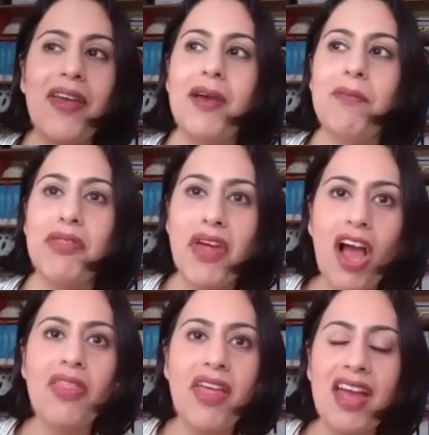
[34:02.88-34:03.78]
but they
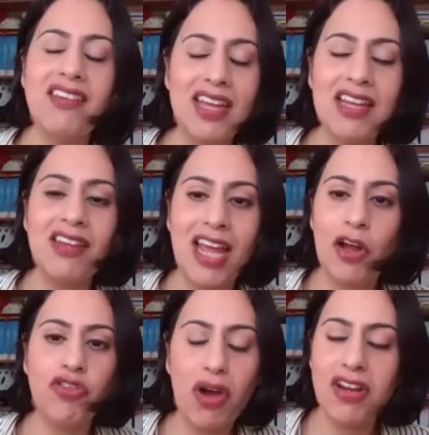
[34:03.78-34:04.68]
are there day in, day
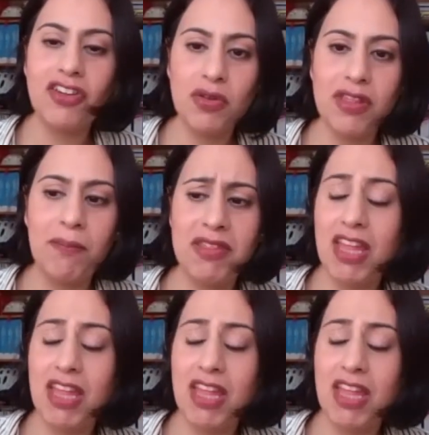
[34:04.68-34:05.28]
out trying to do their bit.